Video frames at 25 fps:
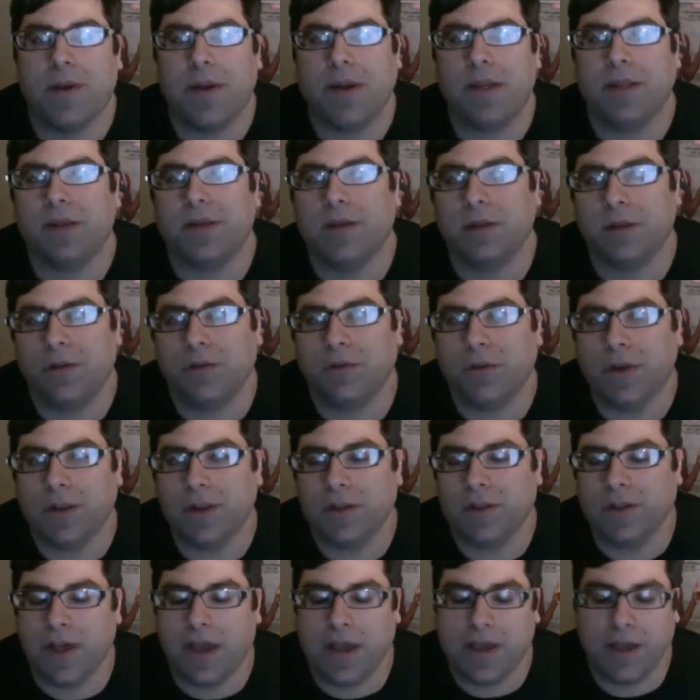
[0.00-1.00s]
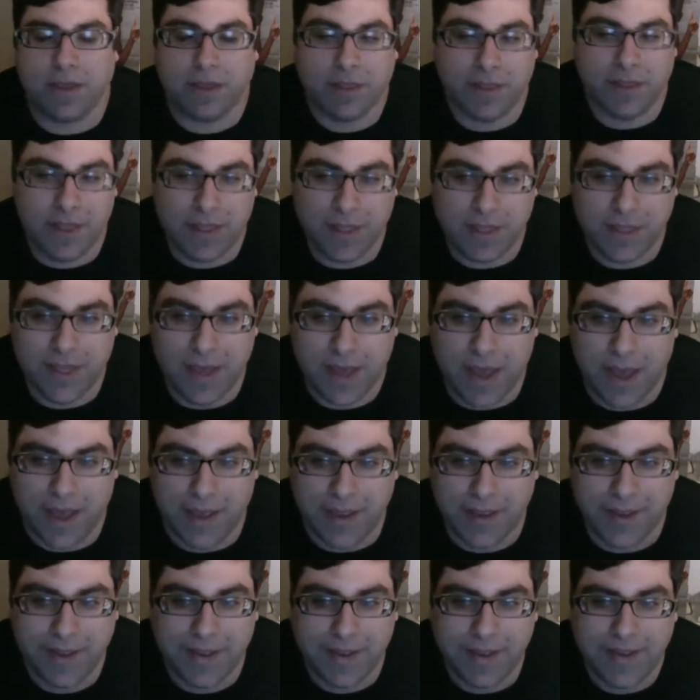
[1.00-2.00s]
could criticize this guy
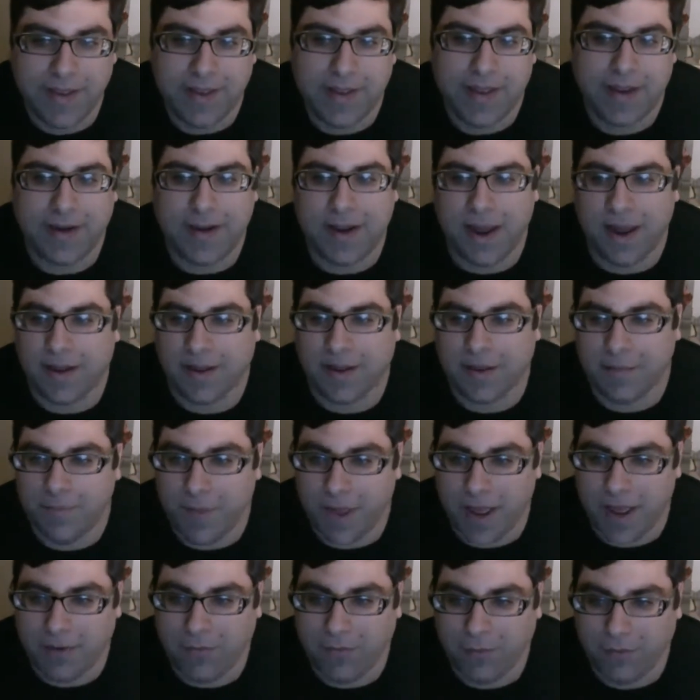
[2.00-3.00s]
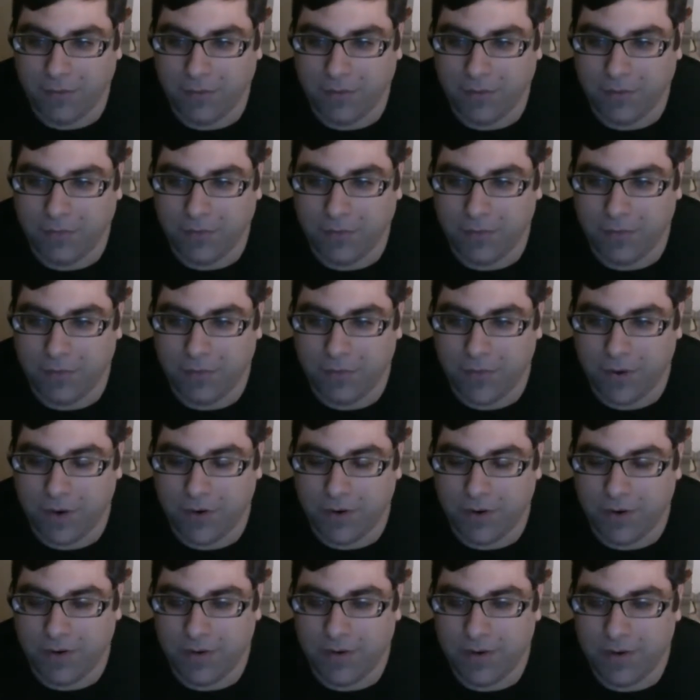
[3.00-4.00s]
and not get banned from
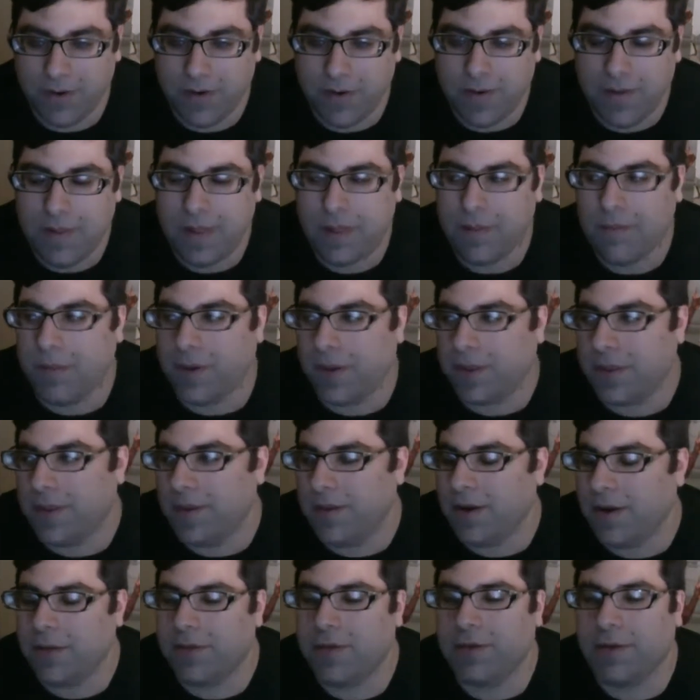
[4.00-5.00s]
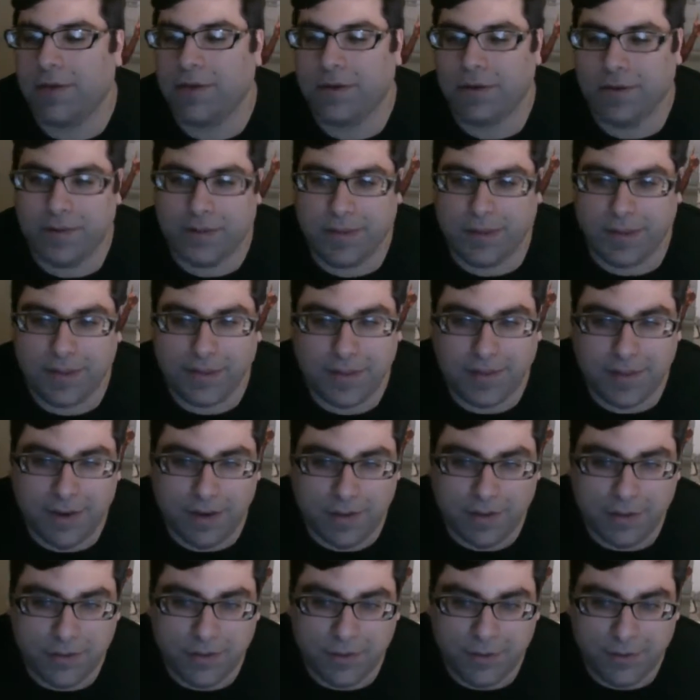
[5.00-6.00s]
Twitter, but the other
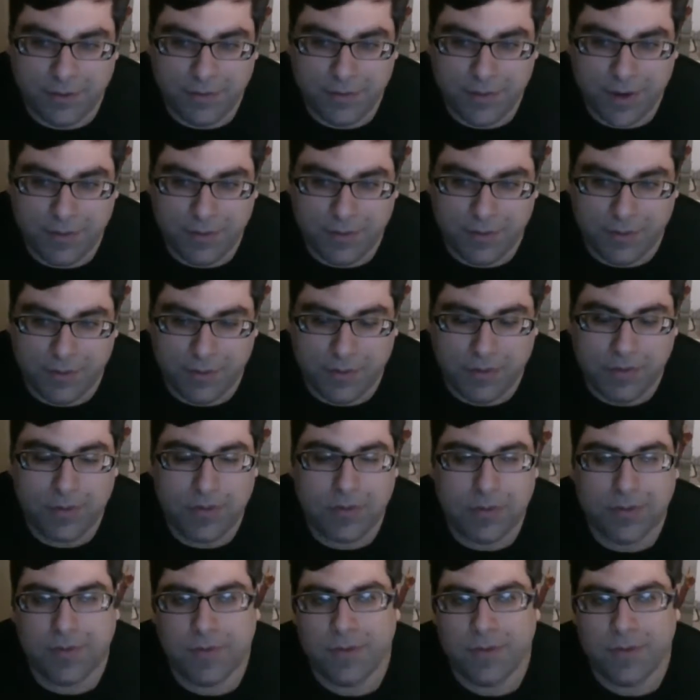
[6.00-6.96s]
people who